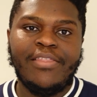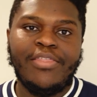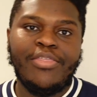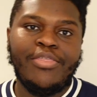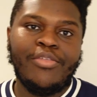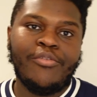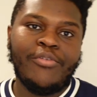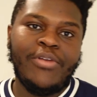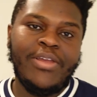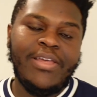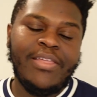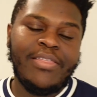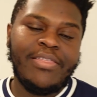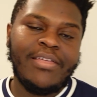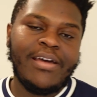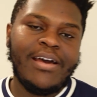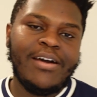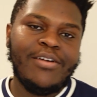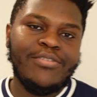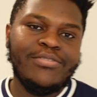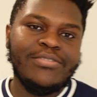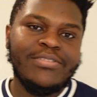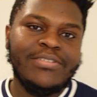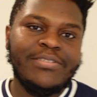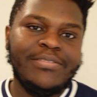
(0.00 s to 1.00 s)

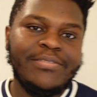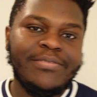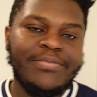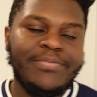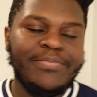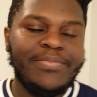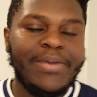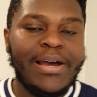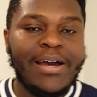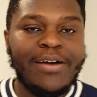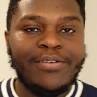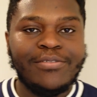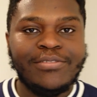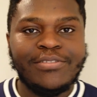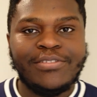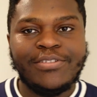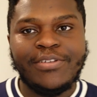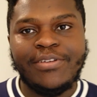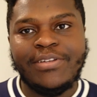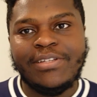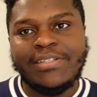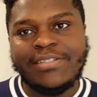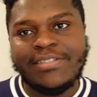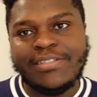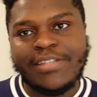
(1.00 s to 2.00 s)
£3,000. So
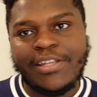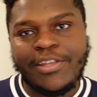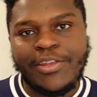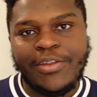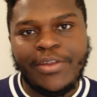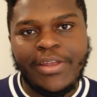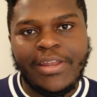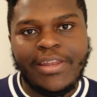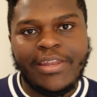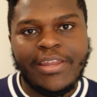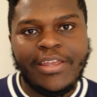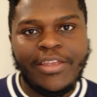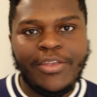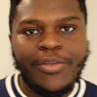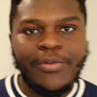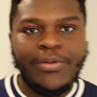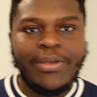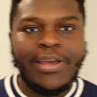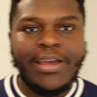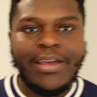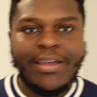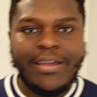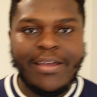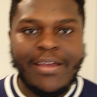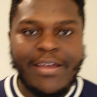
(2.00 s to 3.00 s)
this is in the
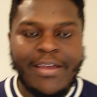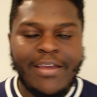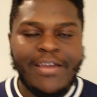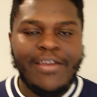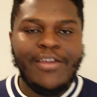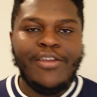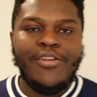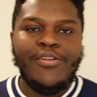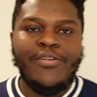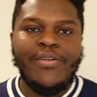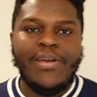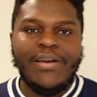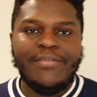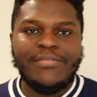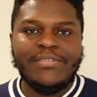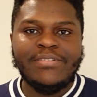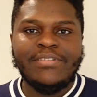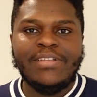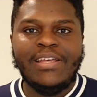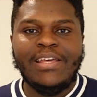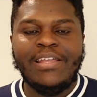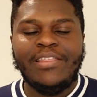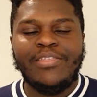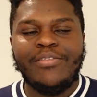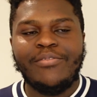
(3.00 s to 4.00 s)
UK, you have to
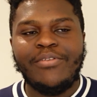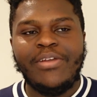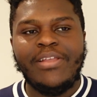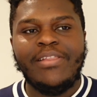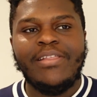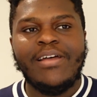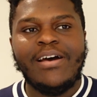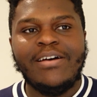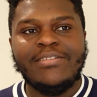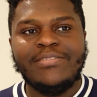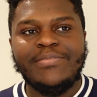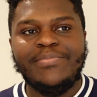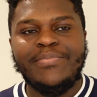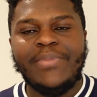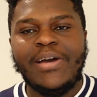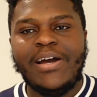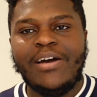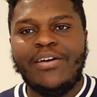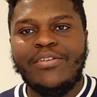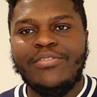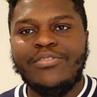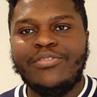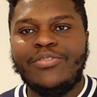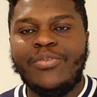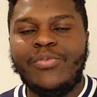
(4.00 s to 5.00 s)
stake
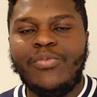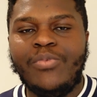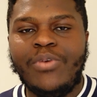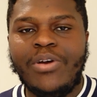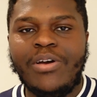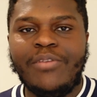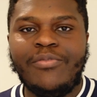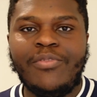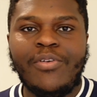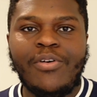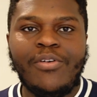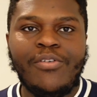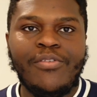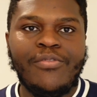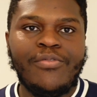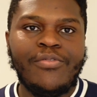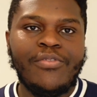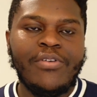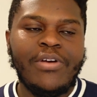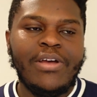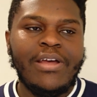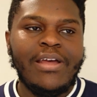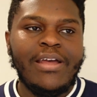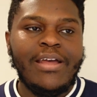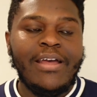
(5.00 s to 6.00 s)
£3,000 worth of
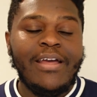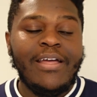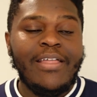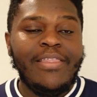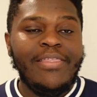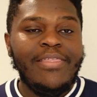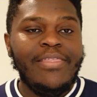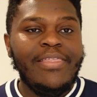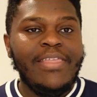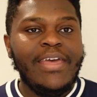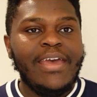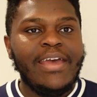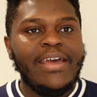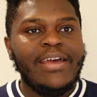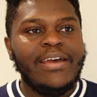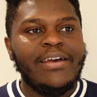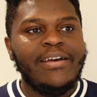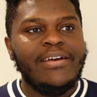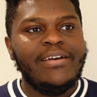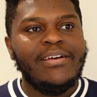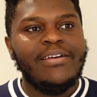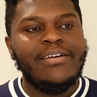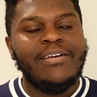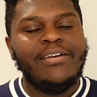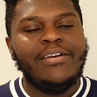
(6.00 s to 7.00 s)

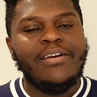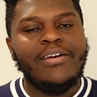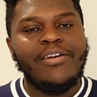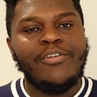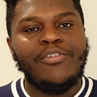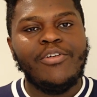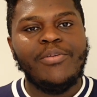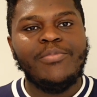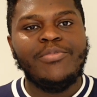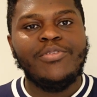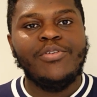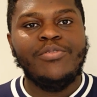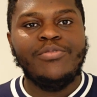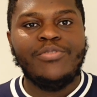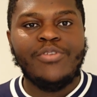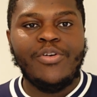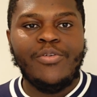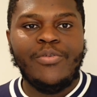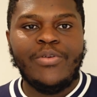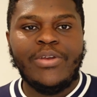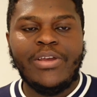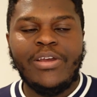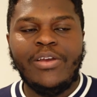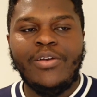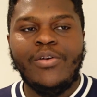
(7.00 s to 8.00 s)
their crypto
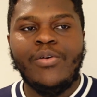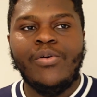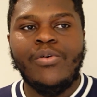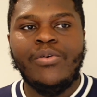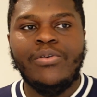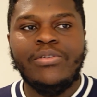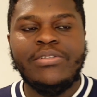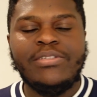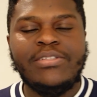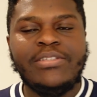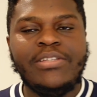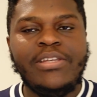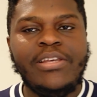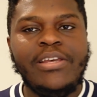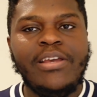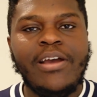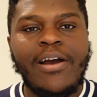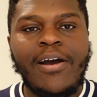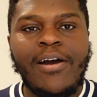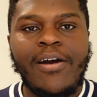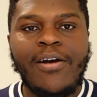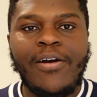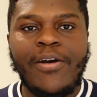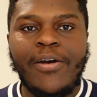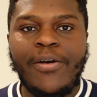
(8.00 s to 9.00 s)
token called
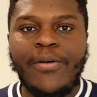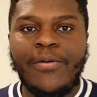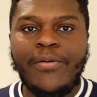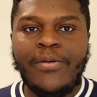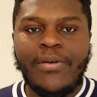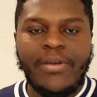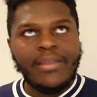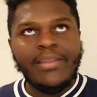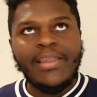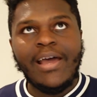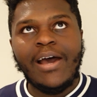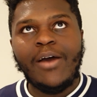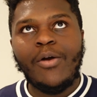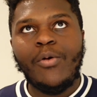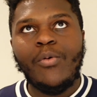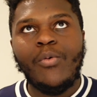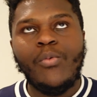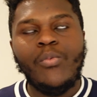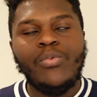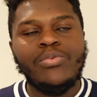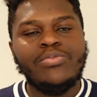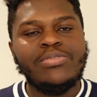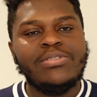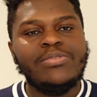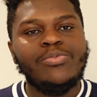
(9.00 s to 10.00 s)
CRO. Now,
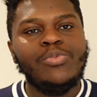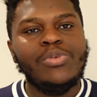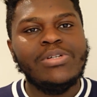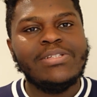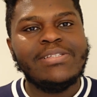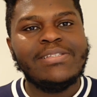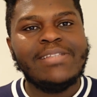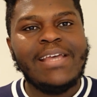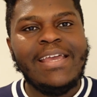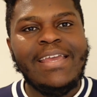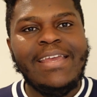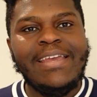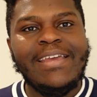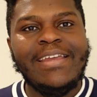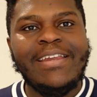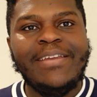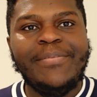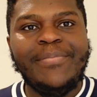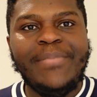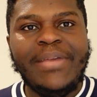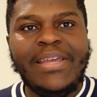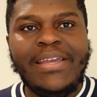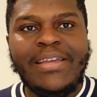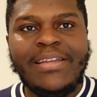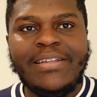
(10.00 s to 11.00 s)
what
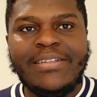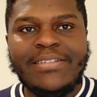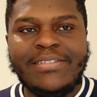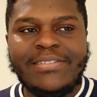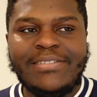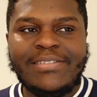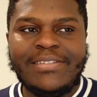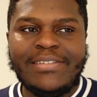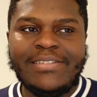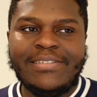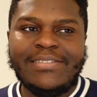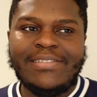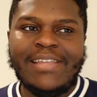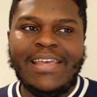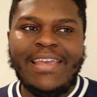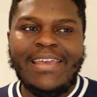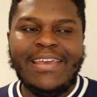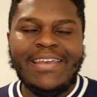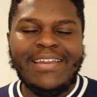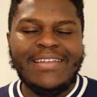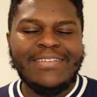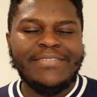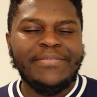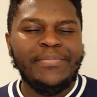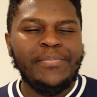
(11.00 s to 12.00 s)
staking means,
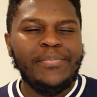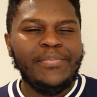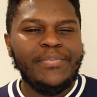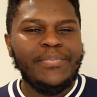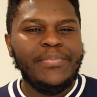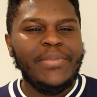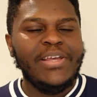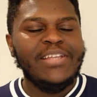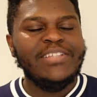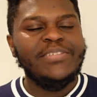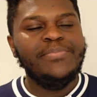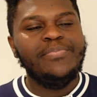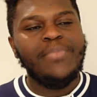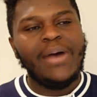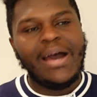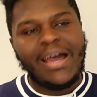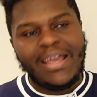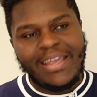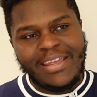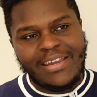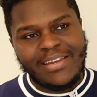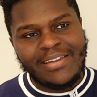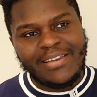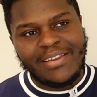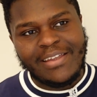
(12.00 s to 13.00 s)
staking is
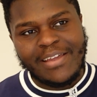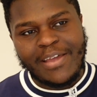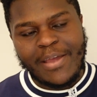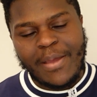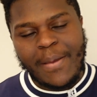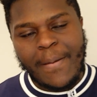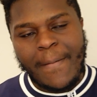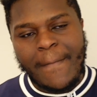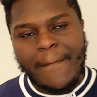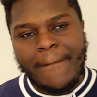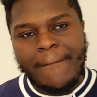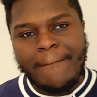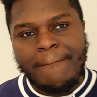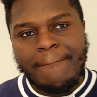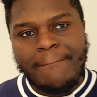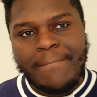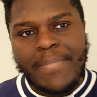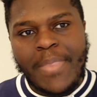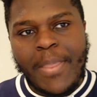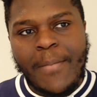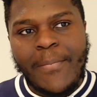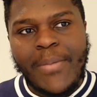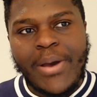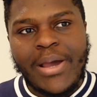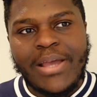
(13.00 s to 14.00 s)
buying,
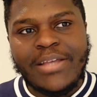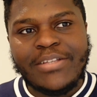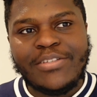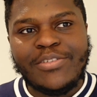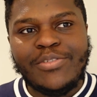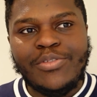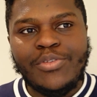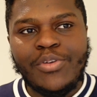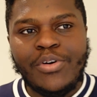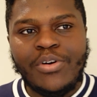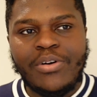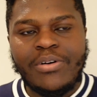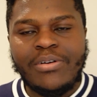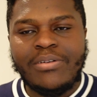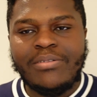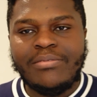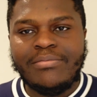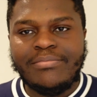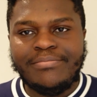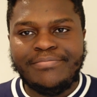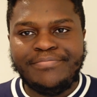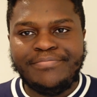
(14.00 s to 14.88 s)
but it's not